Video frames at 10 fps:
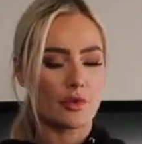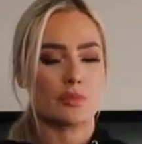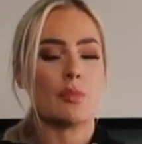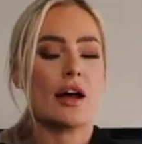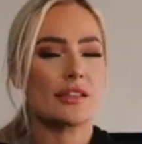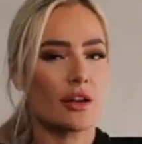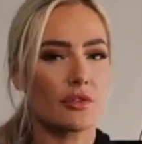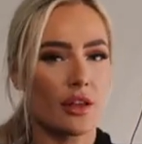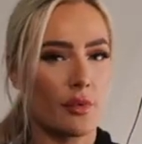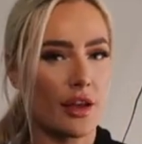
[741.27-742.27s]
which might sound
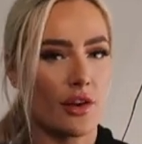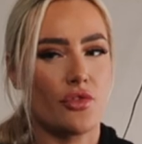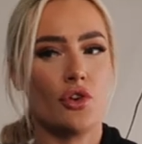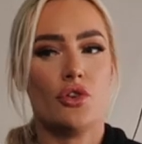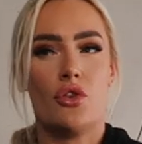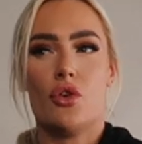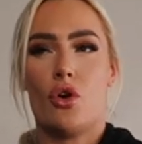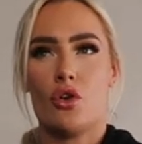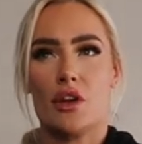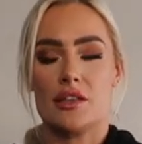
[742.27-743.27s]
really weird if you're not